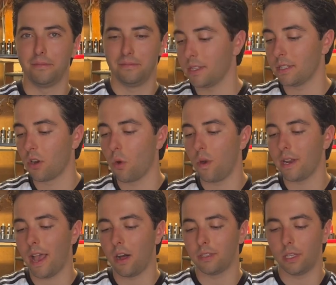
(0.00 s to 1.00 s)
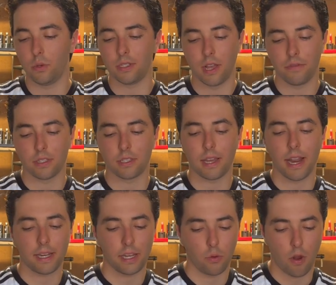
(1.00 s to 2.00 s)
The Zr1 LT7's
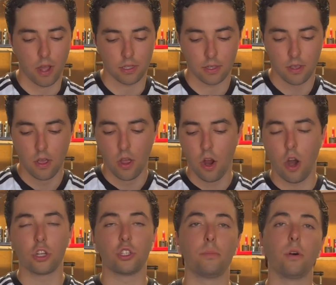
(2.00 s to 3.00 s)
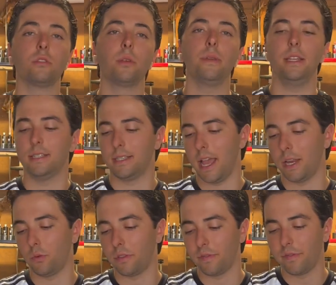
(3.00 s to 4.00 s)
connecting rods are supposed to be
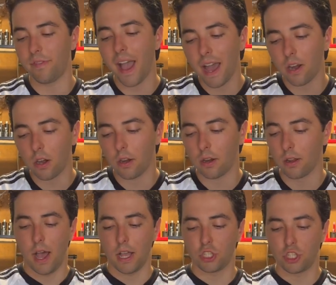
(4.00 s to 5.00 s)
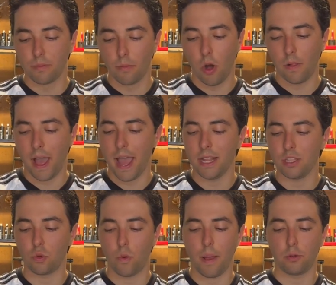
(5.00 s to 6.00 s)
designed with fatter, small
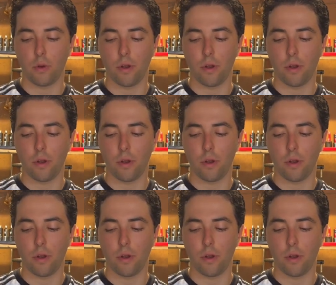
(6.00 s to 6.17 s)
ends wrapped